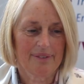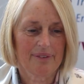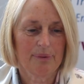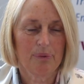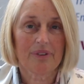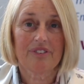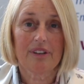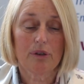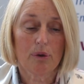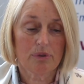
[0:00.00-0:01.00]
So what's
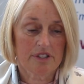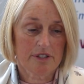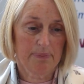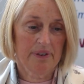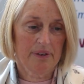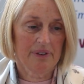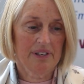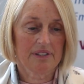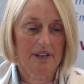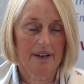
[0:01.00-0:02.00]
the notice
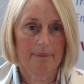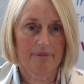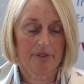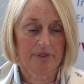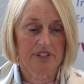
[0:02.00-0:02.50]
period for